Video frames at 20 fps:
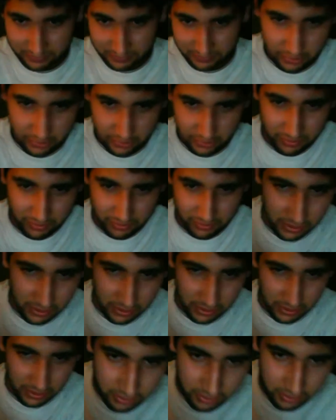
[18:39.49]
right
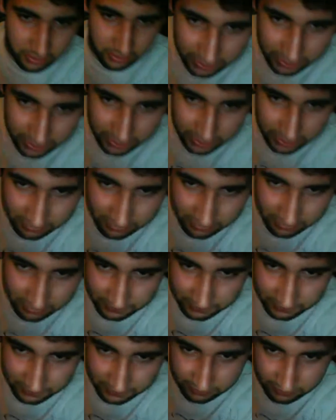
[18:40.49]
there, Utena,
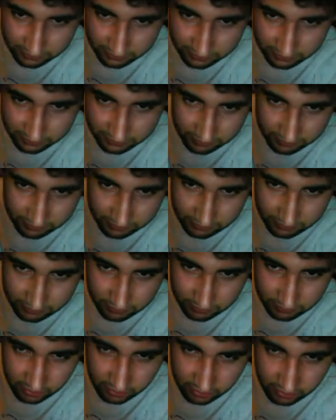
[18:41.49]

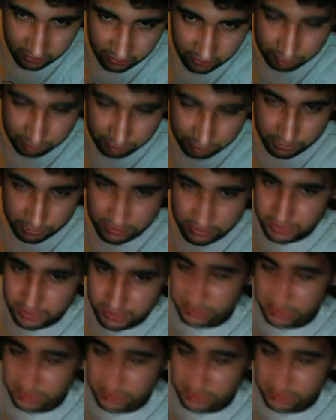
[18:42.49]
the elf princess,